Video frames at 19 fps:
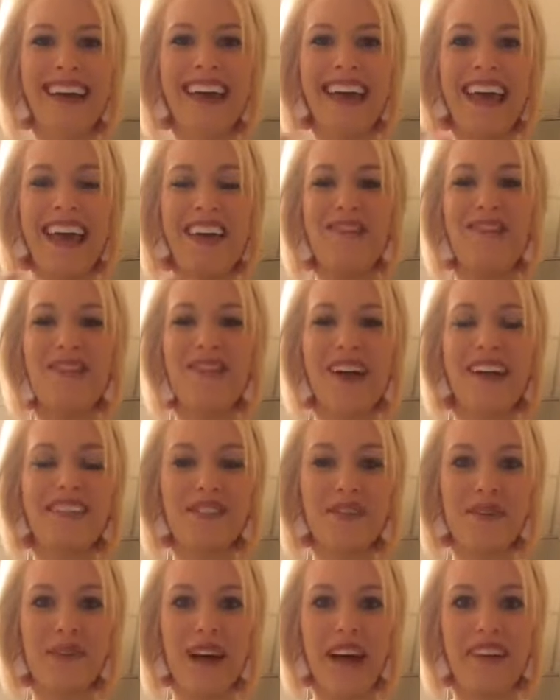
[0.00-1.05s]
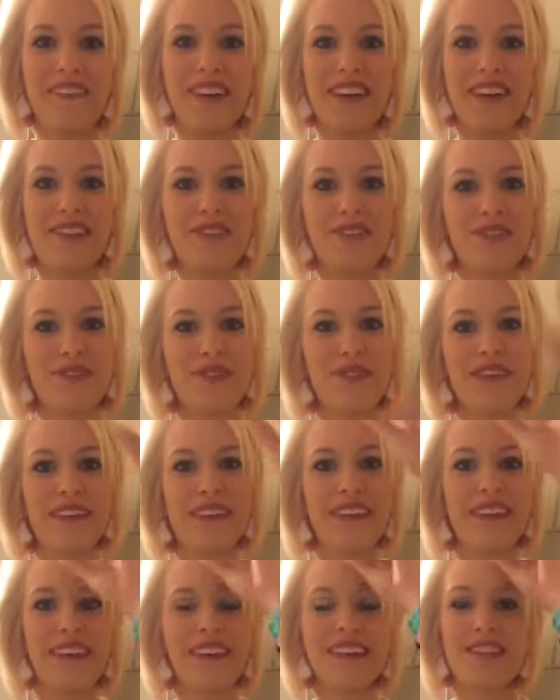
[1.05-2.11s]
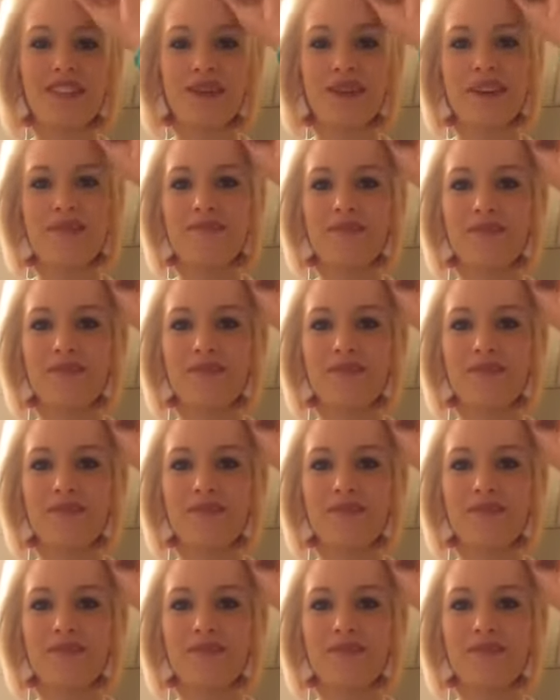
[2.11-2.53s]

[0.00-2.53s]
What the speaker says: if you guys don't have that, you should totally look into it.